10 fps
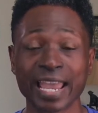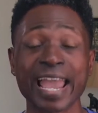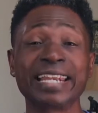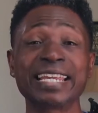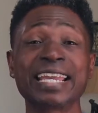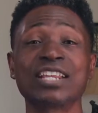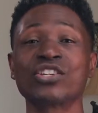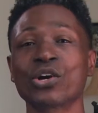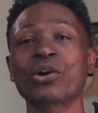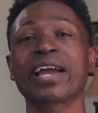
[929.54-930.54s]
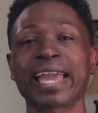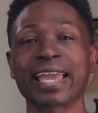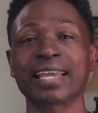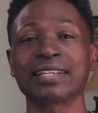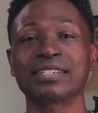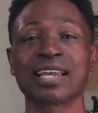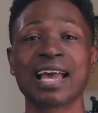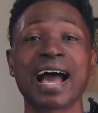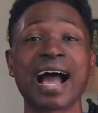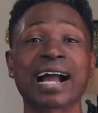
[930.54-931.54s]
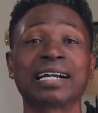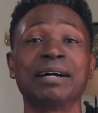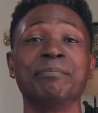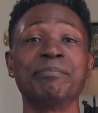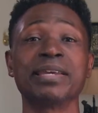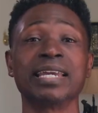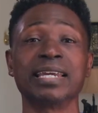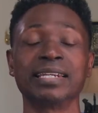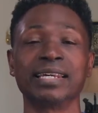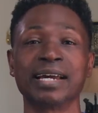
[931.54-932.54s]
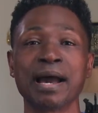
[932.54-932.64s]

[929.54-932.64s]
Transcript: And in your hands I commend